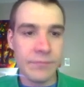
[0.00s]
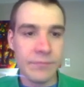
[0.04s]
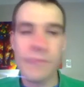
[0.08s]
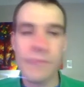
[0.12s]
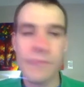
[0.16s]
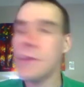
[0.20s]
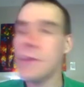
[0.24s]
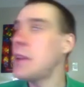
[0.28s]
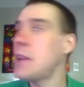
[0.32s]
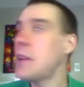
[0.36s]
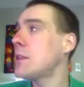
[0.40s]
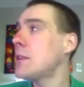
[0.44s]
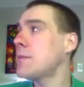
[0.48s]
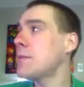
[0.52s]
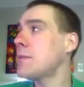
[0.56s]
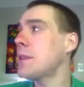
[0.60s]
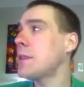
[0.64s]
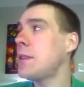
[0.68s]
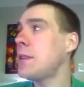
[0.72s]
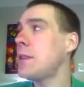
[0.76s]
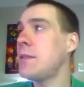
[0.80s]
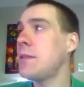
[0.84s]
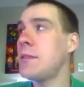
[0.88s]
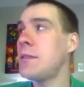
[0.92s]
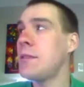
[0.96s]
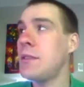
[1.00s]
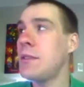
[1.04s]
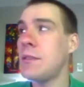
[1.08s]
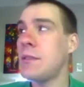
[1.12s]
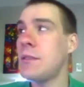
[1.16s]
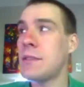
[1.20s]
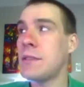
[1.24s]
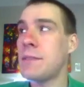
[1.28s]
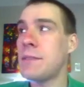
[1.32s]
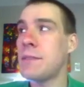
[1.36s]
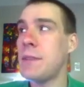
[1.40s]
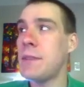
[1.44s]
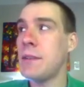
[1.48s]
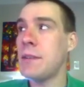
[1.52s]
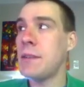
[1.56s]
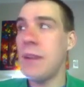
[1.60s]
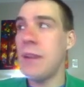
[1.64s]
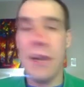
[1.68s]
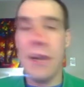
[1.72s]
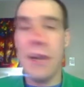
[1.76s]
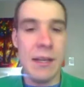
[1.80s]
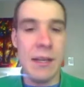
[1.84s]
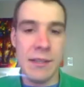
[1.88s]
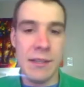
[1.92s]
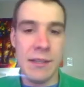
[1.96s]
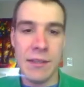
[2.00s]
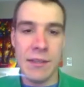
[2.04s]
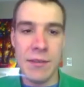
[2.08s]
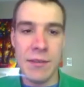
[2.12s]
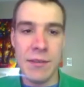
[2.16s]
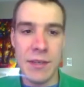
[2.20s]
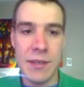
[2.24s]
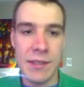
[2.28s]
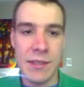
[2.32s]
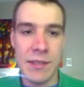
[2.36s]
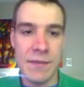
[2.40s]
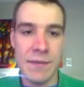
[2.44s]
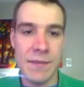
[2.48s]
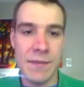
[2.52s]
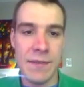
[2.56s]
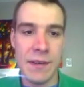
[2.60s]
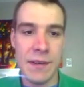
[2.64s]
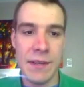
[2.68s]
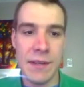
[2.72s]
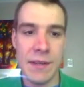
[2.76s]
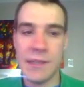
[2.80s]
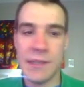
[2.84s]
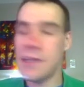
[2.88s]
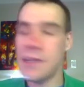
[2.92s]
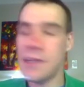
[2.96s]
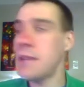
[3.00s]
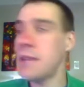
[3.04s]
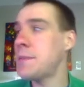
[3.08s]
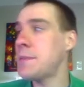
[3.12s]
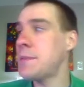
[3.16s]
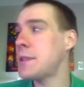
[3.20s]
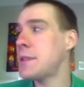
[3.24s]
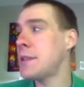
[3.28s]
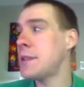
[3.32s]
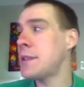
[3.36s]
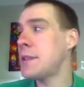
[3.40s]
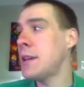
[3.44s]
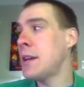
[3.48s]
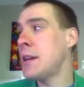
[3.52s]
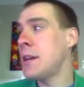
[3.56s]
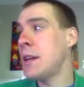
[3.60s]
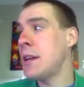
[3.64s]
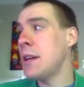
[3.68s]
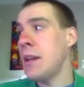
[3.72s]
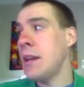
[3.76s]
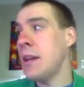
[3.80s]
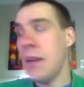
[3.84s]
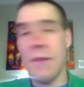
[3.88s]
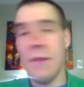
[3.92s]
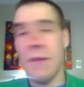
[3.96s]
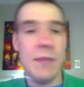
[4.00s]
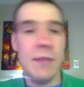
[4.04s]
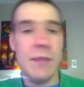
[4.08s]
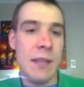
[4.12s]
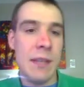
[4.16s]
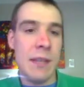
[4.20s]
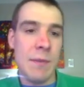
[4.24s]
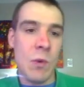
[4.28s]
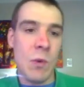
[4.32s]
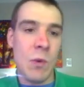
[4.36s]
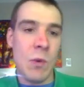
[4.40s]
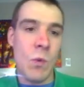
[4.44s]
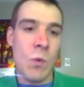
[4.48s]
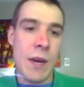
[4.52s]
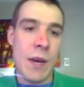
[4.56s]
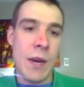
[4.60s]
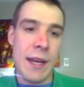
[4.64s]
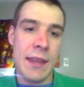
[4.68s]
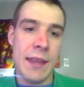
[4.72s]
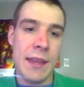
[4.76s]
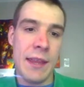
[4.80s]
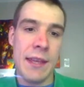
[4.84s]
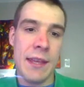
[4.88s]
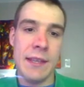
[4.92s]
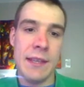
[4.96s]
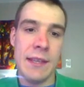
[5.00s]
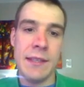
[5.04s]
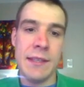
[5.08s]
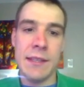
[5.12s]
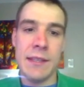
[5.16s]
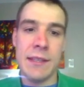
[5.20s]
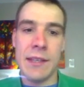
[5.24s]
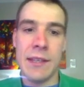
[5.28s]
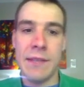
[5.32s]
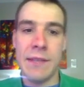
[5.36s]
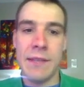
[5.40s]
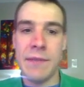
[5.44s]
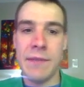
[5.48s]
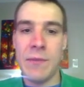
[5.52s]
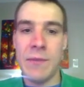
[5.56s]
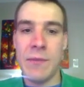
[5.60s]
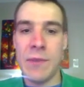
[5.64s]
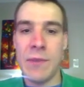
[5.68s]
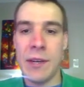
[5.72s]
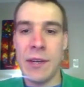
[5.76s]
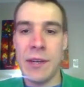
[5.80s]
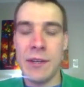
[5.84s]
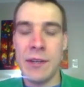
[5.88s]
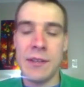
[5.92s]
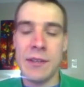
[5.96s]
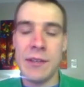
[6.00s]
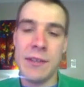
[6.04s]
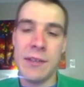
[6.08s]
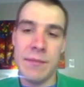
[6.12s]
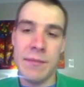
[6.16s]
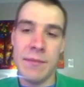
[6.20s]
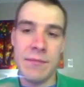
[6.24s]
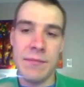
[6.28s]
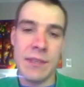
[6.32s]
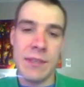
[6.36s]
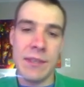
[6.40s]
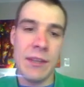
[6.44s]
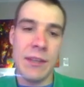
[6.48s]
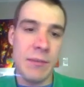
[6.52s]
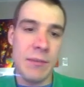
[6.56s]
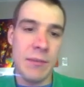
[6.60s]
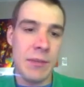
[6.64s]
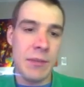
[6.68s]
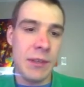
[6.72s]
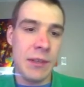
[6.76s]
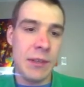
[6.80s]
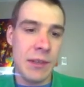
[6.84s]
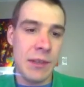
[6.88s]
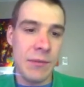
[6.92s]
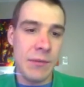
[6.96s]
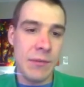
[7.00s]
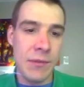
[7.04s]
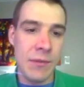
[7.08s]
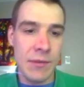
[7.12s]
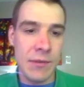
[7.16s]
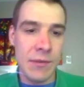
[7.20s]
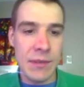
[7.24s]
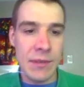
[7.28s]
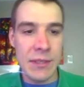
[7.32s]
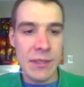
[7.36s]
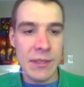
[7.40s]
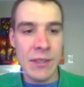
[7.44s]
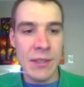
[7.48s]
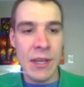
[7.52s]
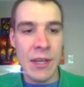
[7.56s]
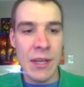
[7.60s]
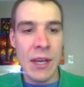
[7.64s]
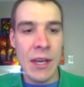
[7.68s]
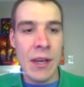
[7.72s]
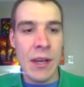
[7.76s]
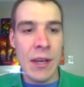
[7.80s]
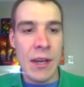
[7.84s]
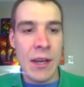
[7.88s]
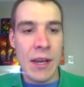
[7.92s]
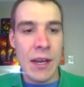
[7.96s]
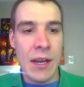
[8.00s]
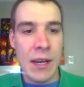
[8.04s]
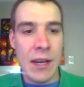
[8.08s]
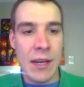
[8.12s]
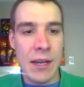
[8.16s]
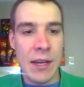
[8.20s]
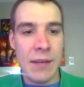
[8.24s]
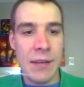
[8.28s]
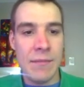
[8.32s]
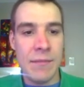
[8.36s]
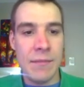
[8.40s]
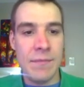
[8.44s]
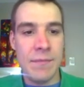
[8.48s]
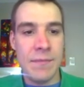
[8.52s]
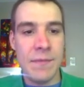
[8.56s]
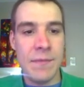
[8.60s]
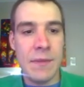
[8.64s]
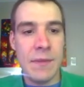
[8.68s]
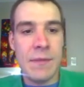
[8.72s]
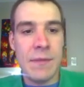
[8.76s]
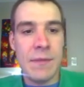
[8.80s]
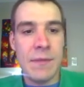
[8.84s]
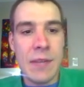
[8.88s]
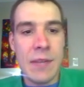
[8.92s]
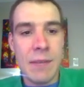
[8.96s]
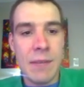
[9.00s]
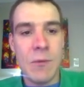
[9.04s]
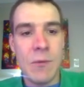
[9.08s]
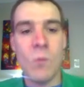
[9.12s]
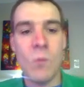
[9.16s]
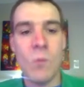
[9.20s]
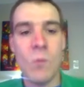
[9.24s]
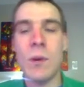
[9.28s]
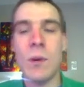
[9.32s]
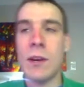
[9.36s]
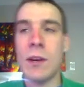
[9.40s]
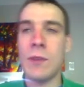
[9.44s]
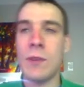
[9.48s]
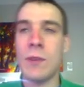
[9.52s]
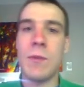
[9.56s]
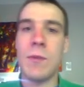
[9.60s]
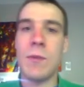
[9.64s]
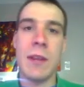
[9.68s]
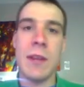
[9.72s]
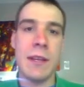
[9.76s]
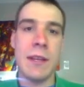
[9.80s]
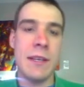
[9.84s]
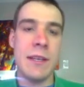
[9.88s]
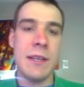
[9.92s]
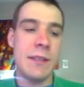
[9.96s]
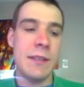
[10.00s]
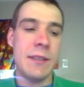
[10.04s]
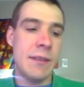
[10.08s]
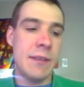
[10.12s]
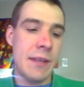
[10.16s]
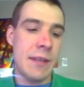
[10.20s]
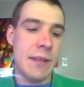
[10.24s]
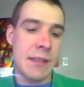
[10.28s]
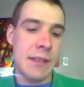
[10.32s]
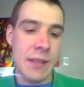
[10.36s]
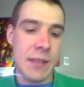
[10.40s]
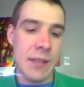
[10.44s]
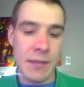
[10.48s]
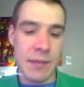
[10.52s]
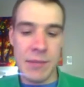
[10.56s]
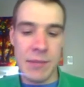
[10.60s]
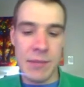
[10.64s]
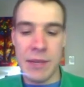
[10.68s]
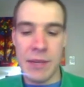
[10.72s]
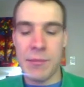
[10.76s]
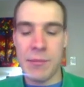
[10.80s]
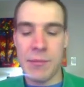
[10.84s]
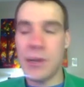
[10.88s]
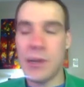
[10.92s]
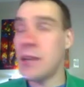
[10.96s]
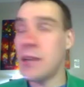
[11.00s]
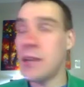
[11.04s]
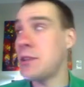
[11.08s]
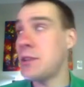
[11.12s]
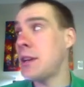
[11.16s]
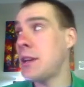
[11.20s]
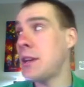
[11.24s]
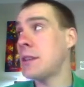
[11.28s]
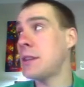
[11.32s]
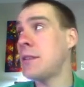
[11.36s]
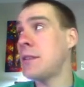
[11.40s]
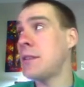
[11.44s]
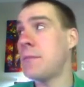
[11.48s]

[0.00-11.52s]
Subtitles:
Here's what the unit's about. Solutions of various types. We'll talk about why things dissolve in water, some solubility rules. Talk about water quality, so that's going to be a project.